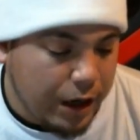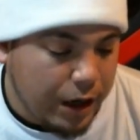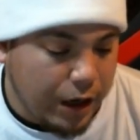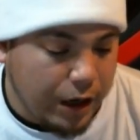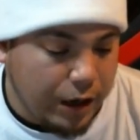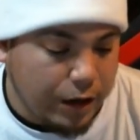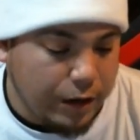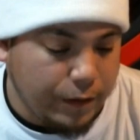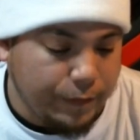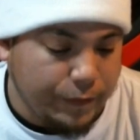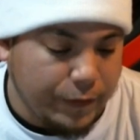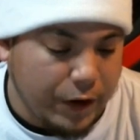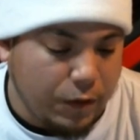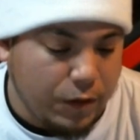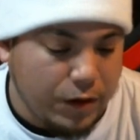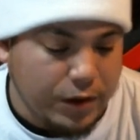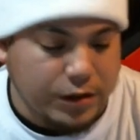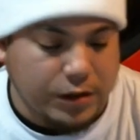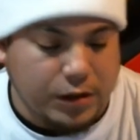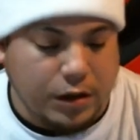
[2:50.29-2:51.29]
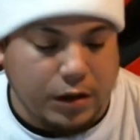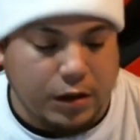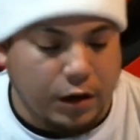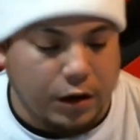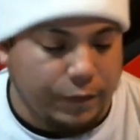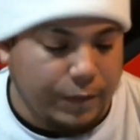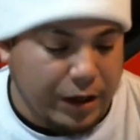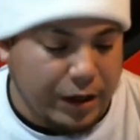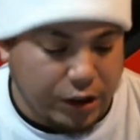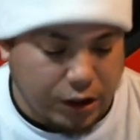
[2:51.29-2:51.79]
I want to start
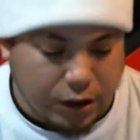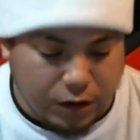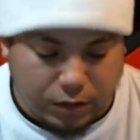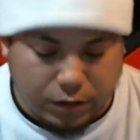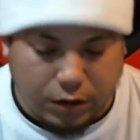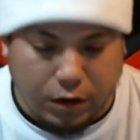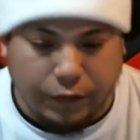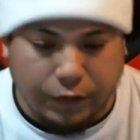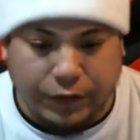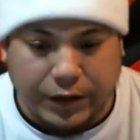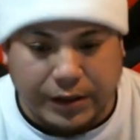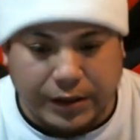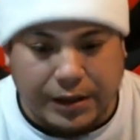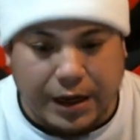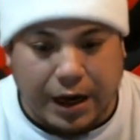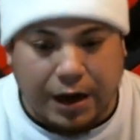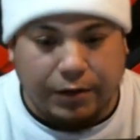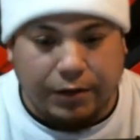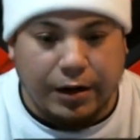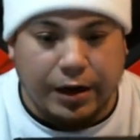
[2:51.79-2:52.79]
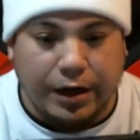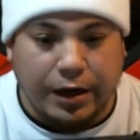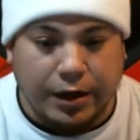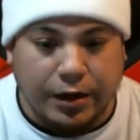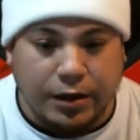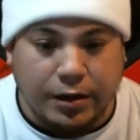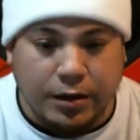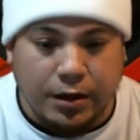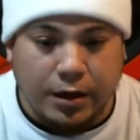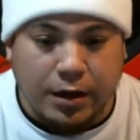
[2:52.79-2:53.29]
off by showing off this guy right
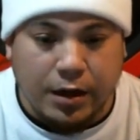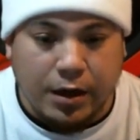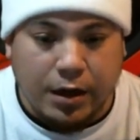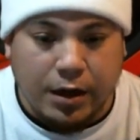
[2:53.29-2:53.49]
here.